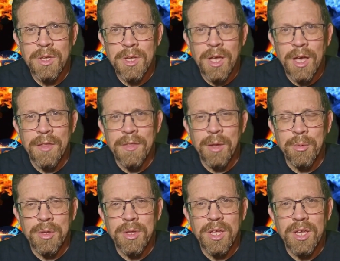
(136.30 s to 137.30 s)
and they
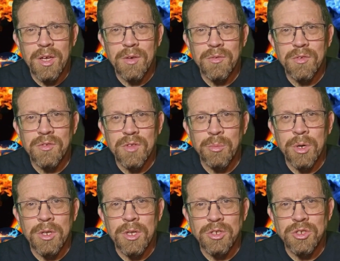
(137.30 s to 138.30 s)
would give
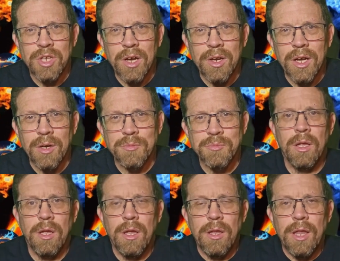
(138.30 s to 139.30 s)
someone a shout out.
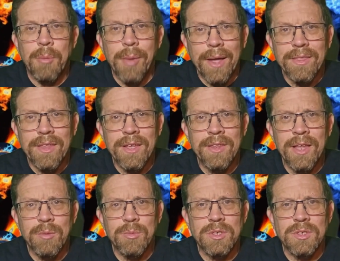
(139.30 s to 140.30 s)
Now, back then,
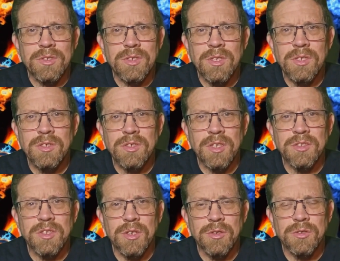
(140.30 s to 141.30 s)
that was
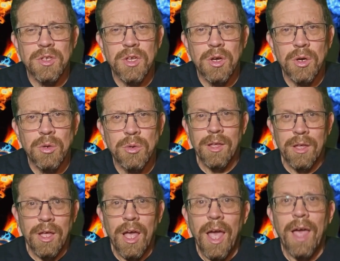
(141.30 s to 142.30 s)
6 years ago,
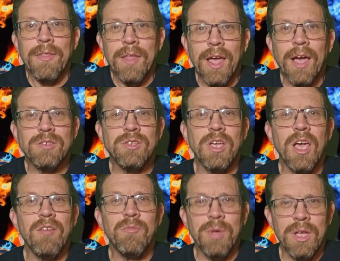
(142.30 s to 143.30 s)
and they actually
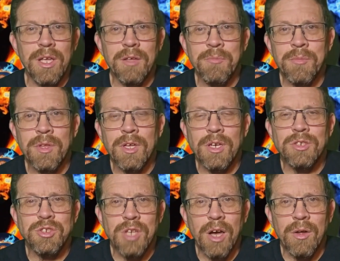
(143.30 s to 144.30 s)
gave me a
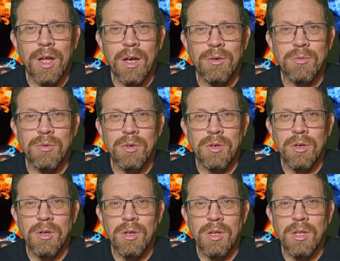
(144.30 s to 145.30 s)
shout out
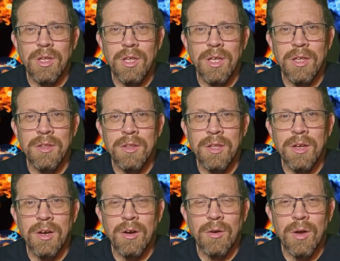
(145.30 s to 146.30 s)
in
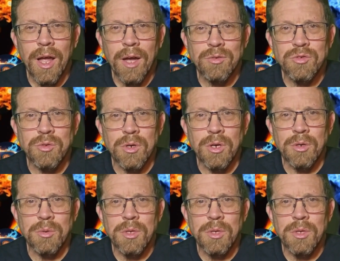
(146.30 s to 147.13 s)
their outro.